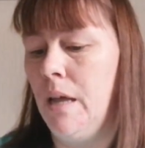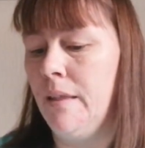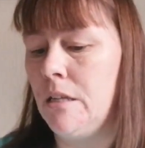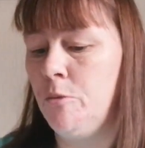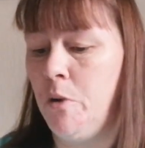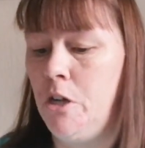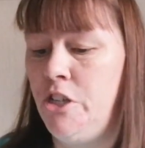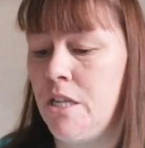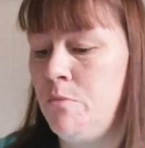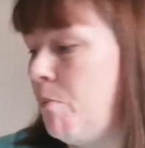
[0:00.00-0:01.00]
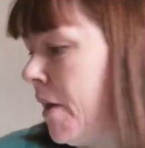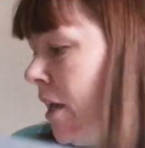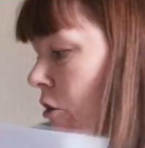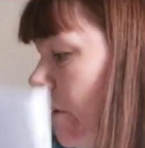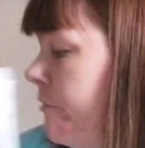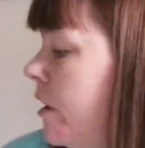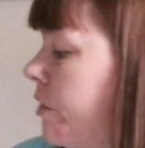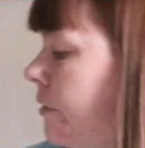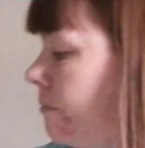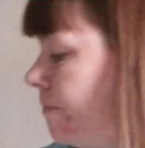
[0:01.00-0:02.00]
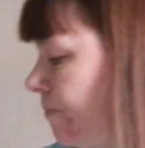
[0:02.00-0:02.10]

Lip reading: And that's by Jasmine Beckett Griffith.